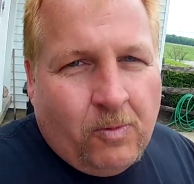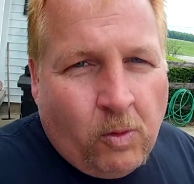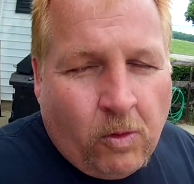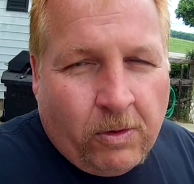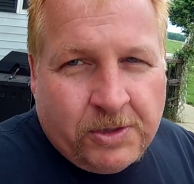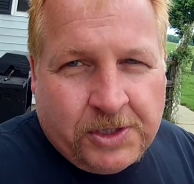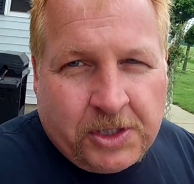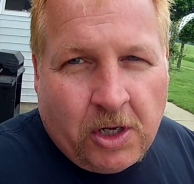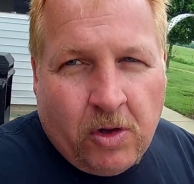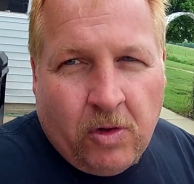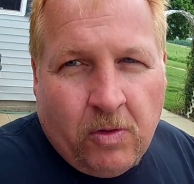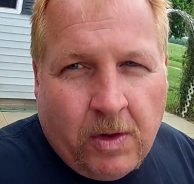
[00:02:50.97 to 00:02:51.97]
wore
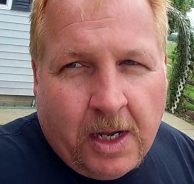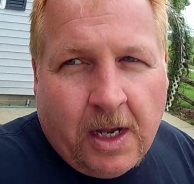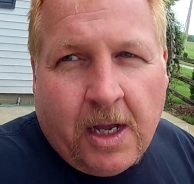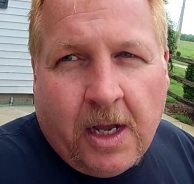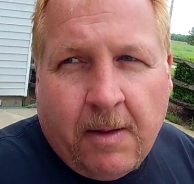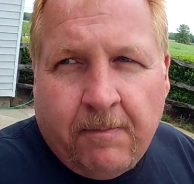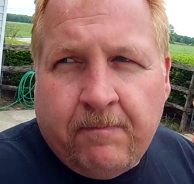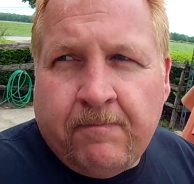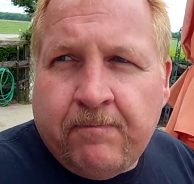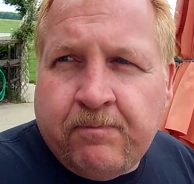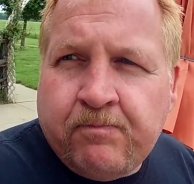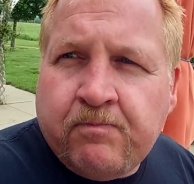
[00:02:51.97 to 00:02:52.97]
so um,
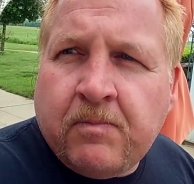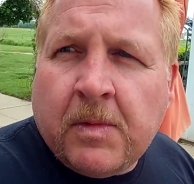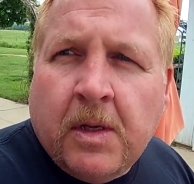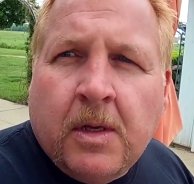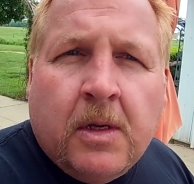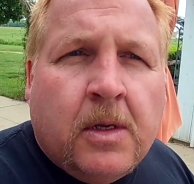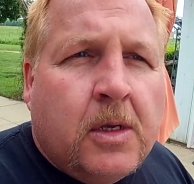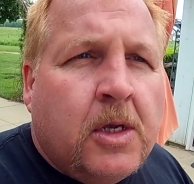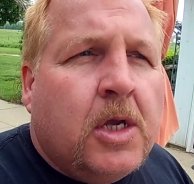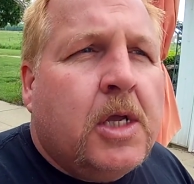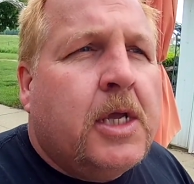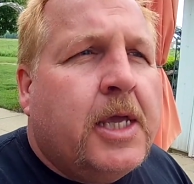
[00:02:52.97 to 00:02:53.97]

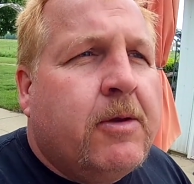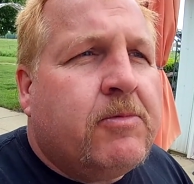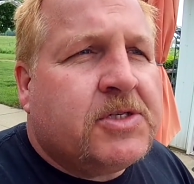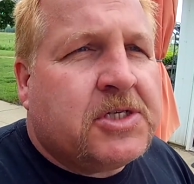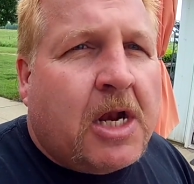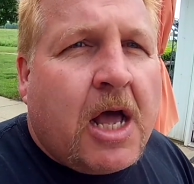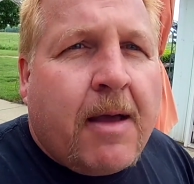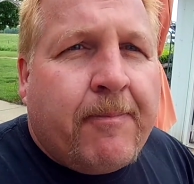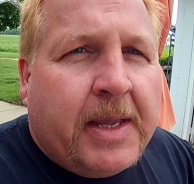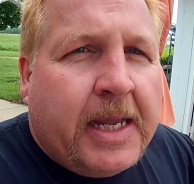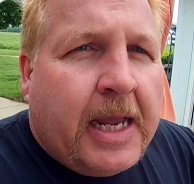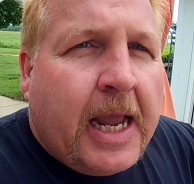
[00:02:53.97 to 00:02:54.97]
it was
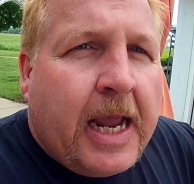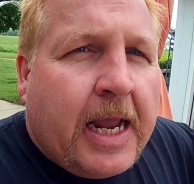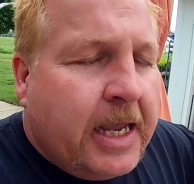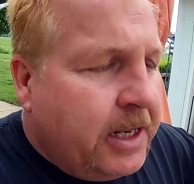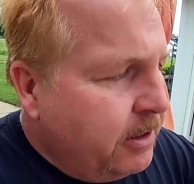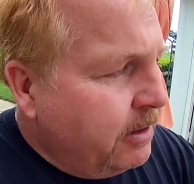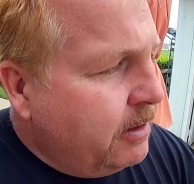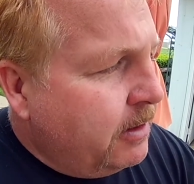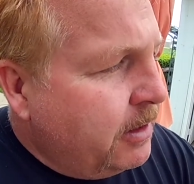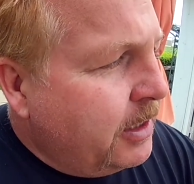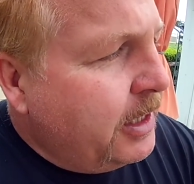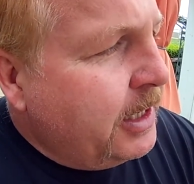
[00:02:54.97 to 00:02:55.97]
sloppy and
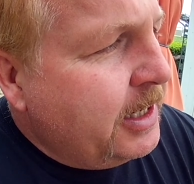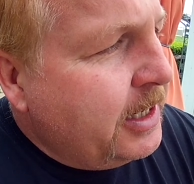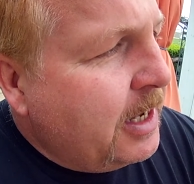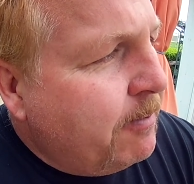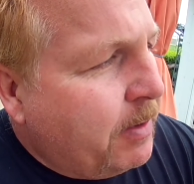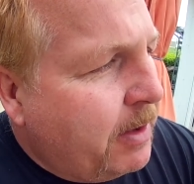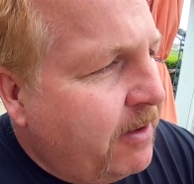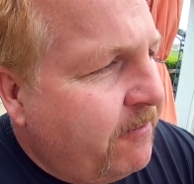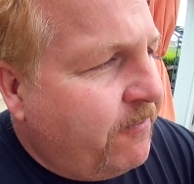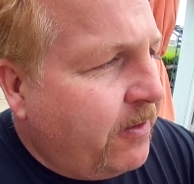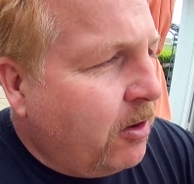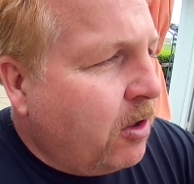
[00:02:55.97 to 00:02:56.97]
it ended up it
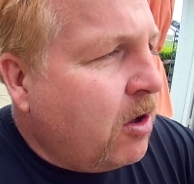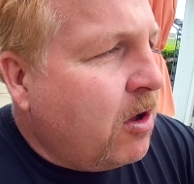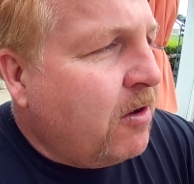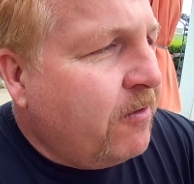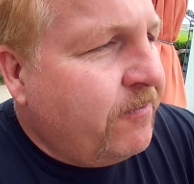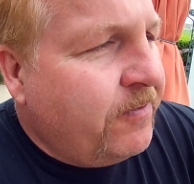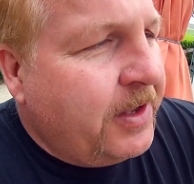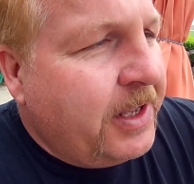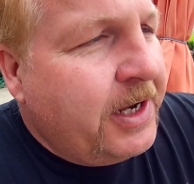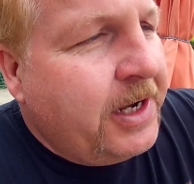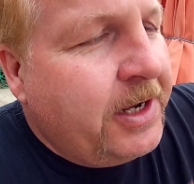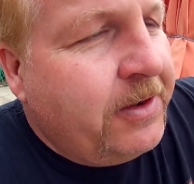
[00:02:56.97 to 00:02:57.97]
fell off and
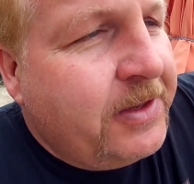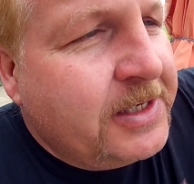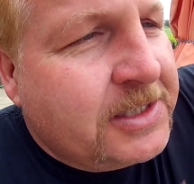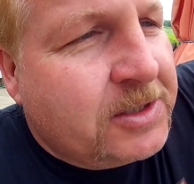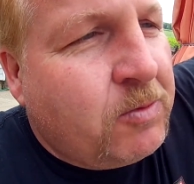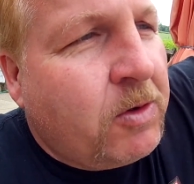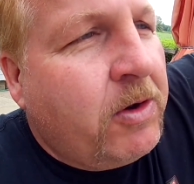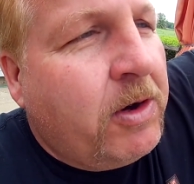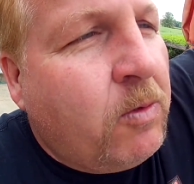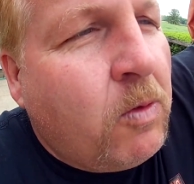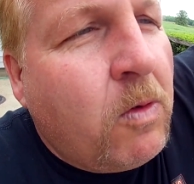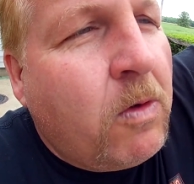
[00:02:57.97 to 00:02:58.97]
then this is where it
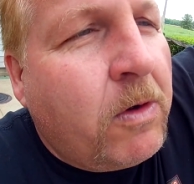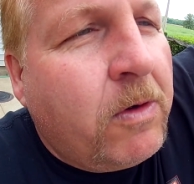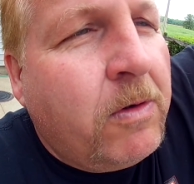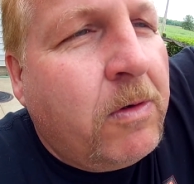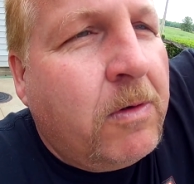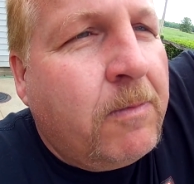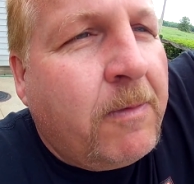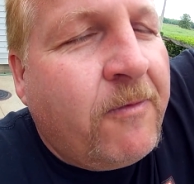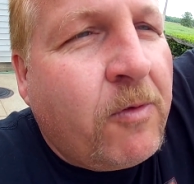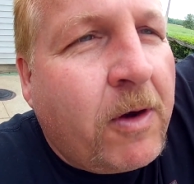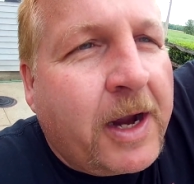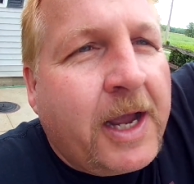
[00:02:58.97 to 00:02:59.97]
wore
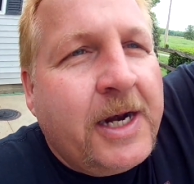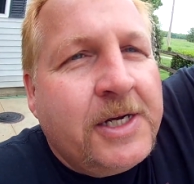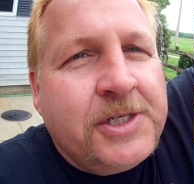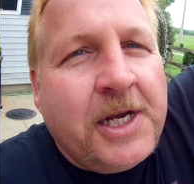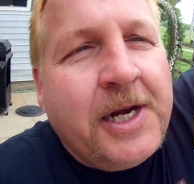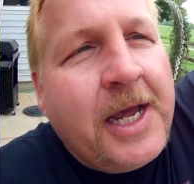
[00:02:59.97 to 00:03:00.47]
before I got it shut